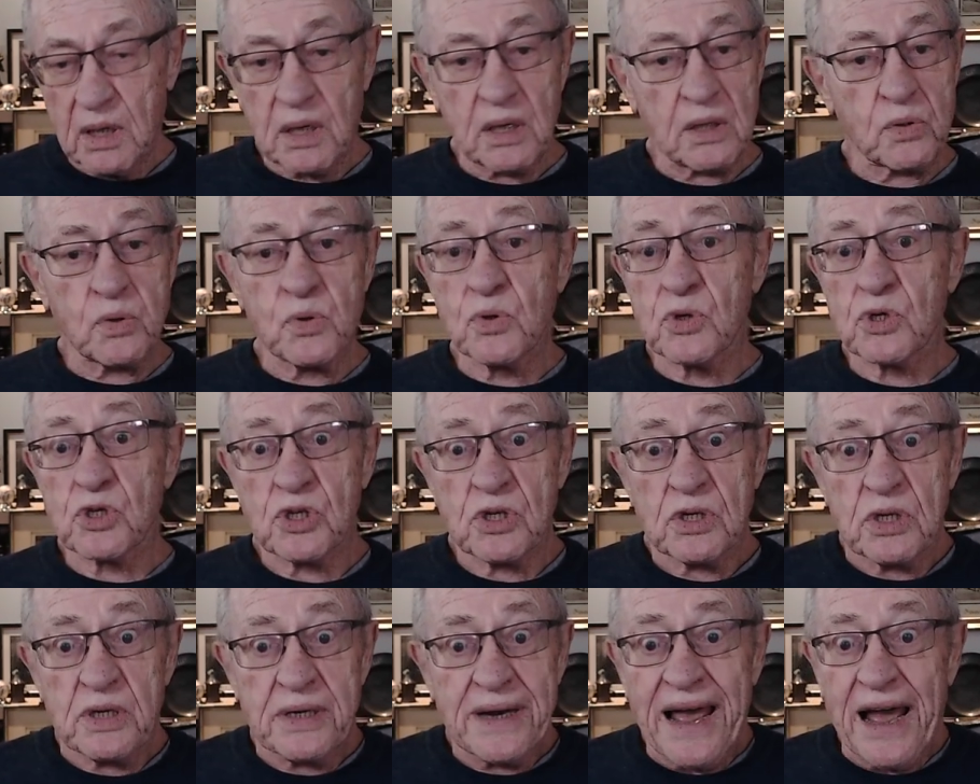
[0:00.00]
who's
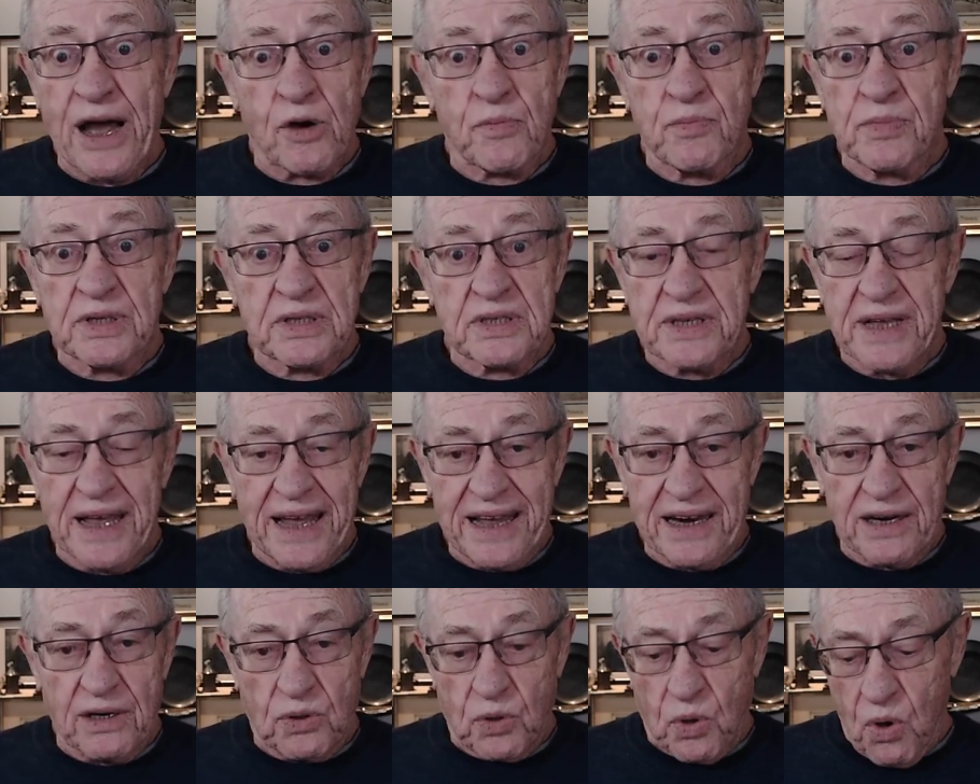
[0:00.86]
now been
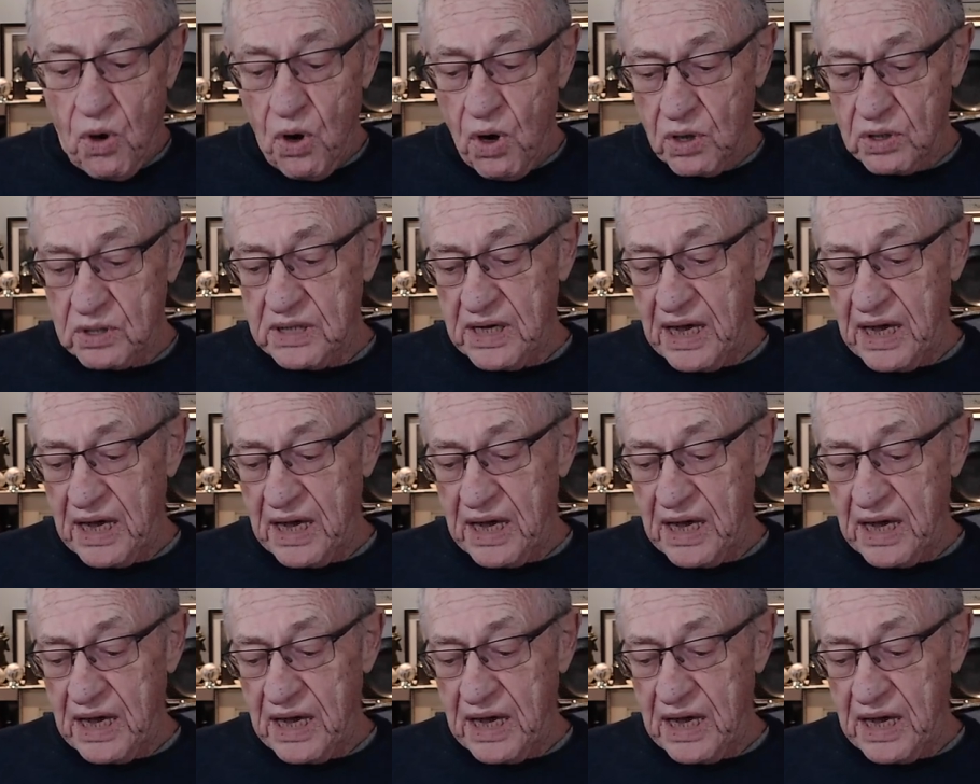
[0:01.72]
dead a long